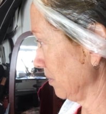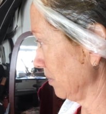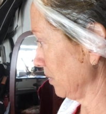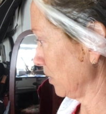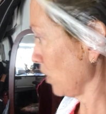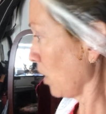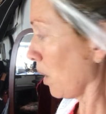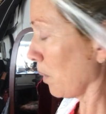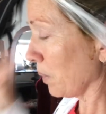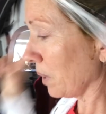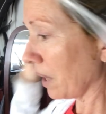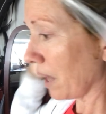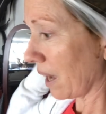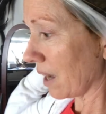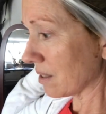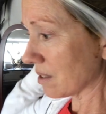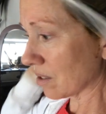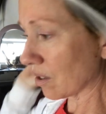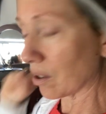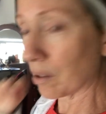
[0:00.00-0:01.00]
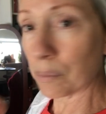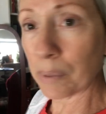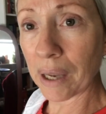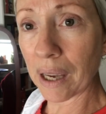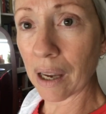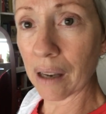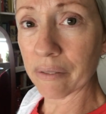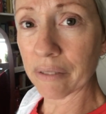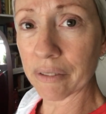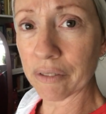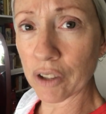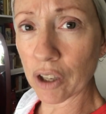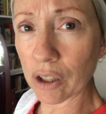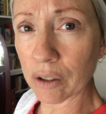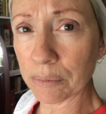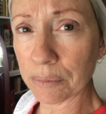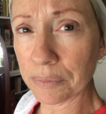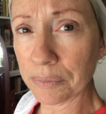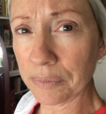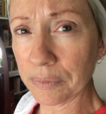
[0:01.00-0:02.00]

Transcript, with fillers: So I will ask on behalf of Dom.